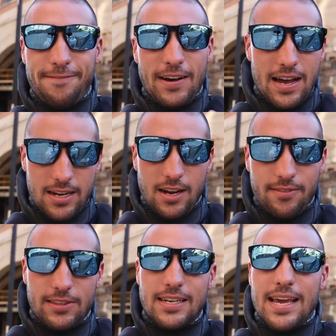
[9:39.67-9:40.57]
find
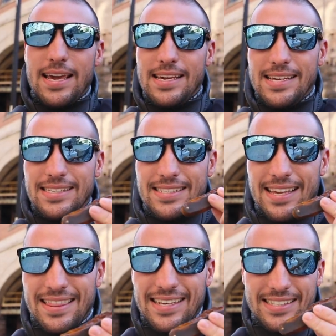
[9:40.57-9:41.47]
of the day is
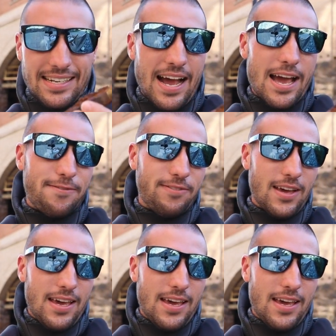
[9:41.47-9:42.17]
this knife.